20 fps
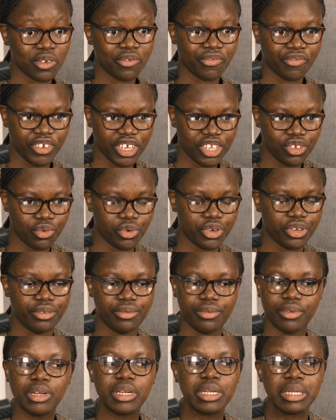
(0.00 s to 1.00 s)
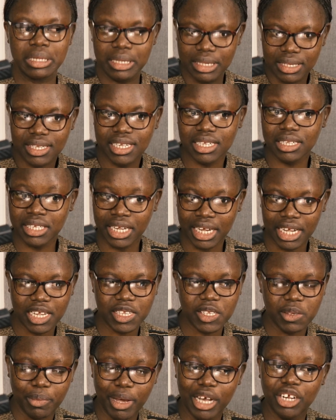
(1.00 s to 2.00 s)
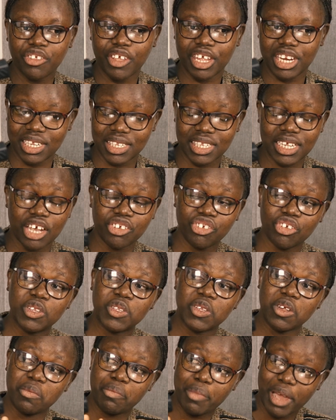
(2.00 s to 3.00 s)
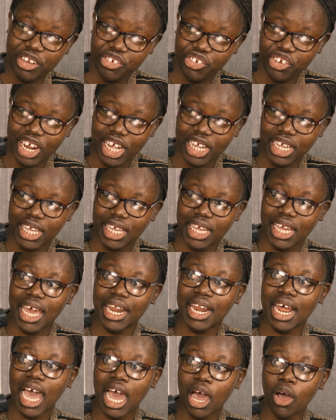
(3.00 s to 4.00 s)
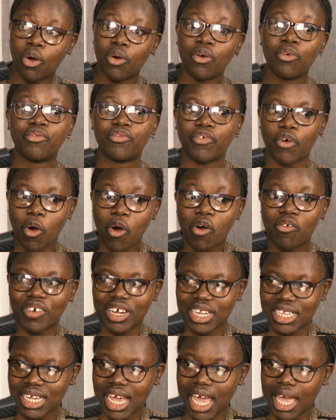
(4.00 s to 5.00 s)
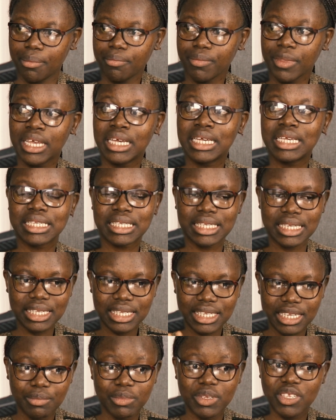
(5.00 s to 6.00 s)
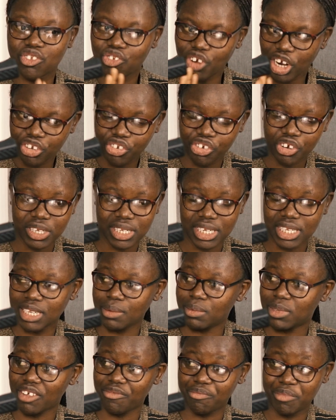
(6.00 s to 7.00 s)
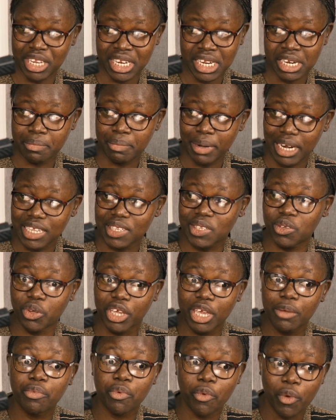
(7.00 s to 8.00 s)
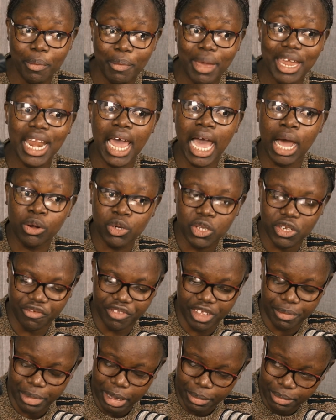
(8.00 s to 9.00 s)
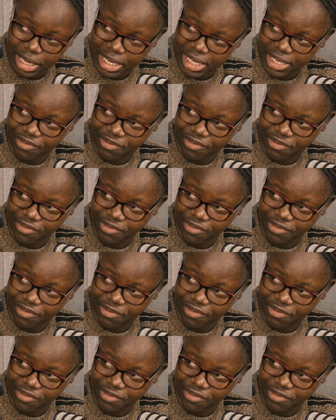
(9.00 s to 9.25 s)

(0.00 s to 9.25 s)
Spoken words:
of it would still take us back to the discussions on patriarchy and how, for over time, structural systems have been in place to keep women out of the public